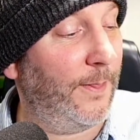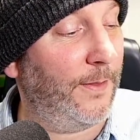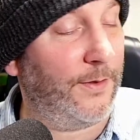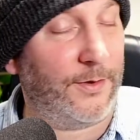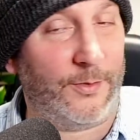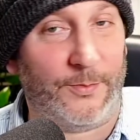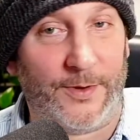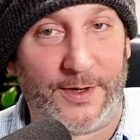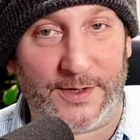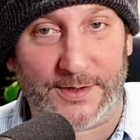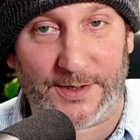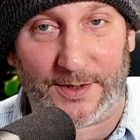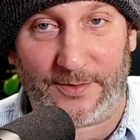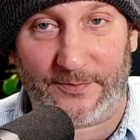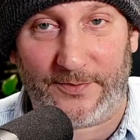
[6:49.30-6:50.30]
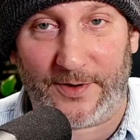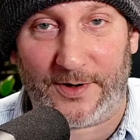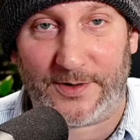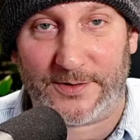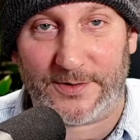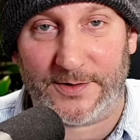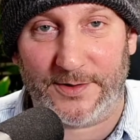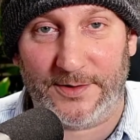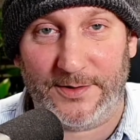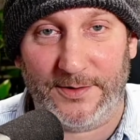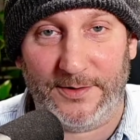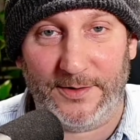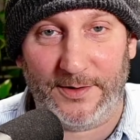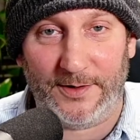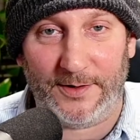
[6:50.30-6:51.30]
You're witnessing a first
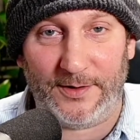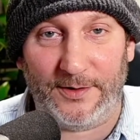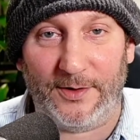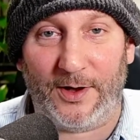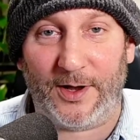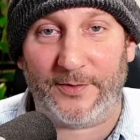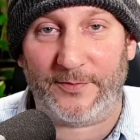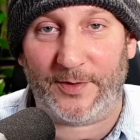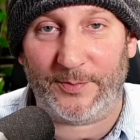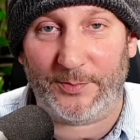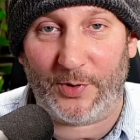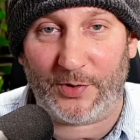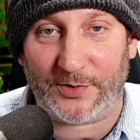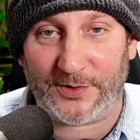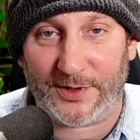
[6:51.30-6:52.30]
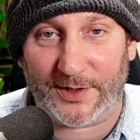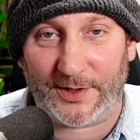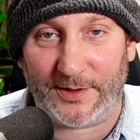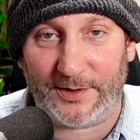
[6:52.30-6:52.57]
live unboxing.